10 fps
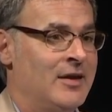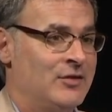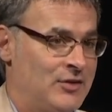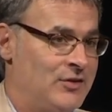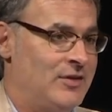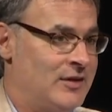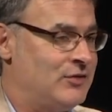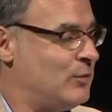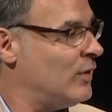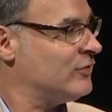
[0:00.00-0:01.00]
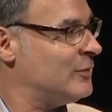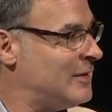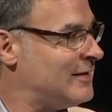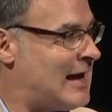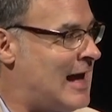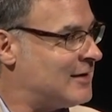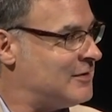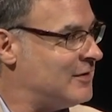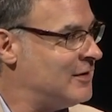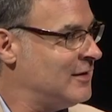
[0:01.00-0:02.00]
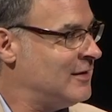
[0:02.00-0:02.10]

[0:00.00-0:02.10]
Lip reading: She thinks she wants to be a doctor.